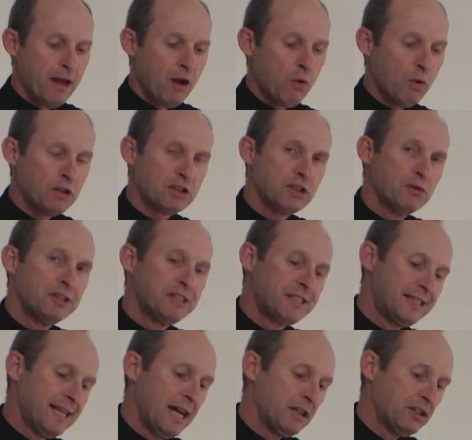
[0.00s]
once it was
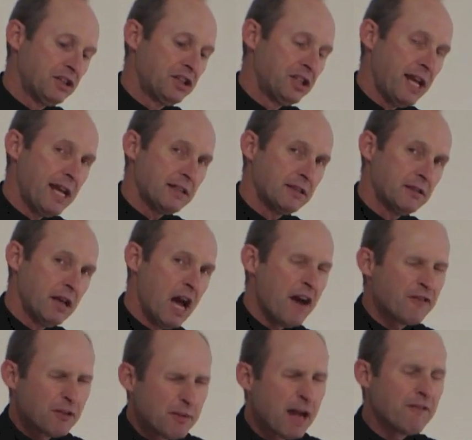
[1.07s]
touch set,
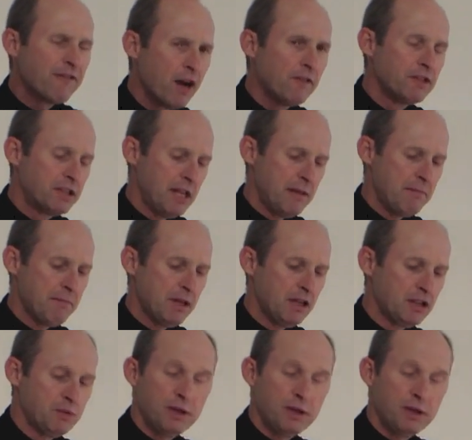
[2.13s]
after about 5 or 10 minutes,